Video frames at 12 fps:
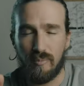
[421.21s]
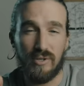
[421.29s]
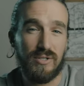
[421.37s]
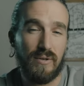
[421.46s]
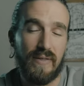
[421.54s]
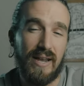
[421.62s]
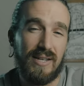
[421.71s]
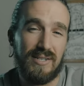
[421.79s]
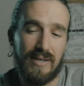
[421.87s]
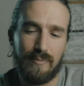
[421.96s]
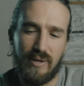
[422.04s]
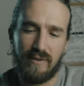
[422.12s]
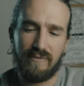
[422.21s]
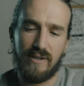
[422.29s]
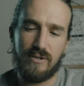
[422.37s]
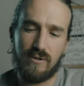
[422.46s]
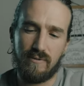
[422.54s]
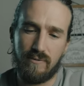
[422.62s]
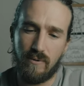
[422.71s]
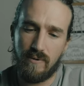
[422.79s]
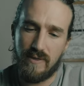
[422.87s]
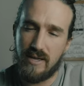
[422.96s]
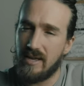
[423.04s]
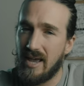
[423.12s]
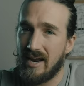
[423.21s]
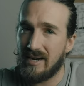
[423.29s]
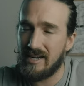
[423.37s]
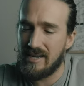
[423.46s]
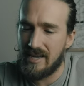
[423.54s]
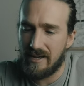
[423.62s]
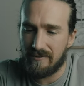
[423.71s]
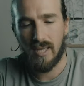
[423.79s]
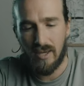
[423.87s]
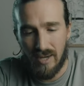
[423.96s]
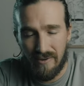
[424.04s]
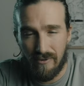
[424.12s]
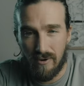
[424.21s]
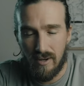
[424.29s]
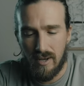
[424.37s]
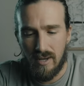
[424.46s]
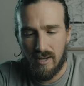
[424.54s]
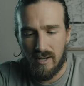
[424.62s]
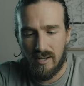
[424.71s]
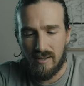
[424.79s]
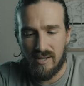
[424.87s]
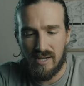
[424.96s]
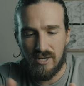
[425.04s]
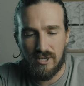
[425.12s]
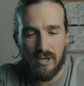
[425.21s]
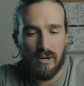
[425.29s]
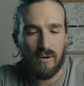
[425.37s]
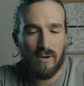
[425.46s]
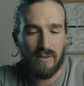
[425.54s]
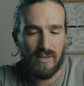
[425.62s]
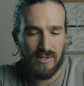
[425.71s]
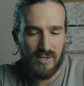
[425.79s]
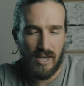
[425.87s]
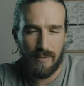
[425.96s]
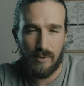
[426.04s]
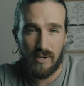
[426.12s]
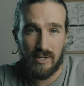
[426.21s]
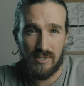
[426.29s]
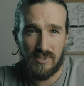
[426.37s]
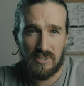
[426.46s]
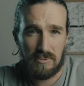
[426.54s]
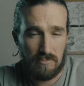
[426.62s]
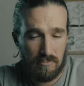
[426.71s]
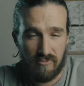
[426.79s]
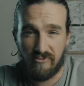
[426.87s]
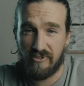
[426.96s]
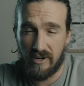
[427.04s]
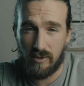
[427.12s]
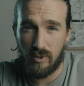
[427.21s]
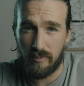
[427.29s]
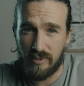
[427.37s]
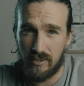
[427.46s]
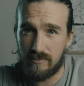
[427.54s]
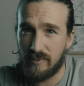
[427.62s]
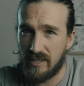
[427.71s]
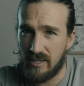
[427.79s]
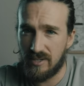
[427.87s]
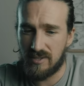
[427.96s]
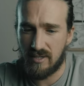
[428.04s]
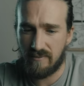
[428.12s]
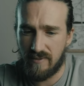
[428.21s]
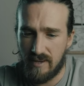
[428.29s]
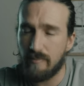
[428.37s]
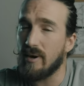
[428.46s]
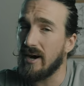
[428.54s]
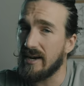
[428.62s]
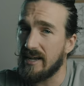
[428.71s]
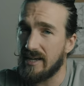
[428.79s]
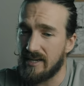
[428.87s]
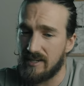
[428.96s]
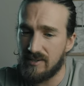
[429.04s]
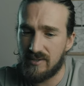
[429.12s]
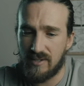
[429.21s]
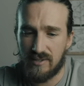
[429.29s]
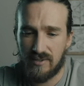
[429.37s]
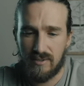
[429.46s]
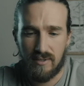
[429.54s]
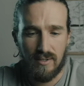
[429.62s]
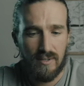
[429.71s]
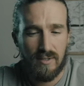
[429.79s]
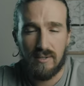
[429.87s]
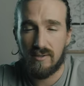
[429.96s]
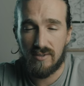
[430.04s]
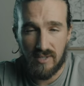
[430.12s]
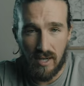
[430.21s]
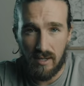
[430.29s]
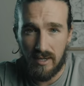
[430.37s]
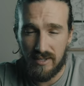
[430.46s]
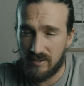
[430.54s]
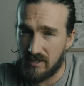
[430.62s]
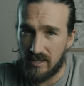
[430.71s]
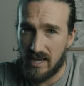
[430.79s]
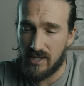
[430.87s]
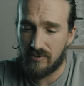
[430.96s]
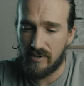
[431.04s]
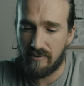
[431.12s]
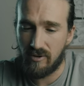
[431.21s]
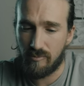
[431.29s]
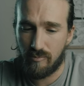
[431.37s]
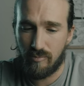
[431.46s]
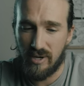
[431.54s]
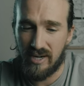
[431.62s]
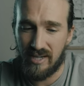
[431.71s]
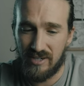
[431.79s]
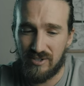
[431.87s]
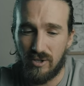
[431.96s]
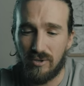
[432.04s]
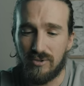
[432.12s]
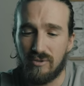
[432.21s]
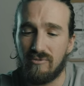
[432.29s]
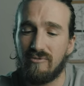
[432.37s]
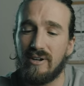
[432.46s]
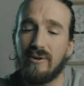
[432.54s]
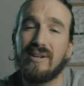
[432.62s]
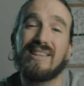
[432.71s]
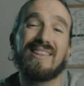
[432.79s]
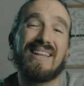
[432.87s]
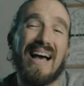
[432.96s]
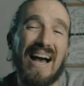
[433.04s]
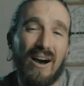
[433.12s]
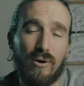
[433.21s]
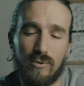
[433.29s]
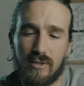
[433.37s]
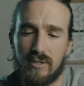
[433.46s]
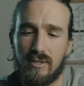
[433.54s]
But so that is a big feature for the Canon EF. However, the shutter on this camera is very well built because of the body it is. It's solid, it's gonna last forever, but it is also very loud.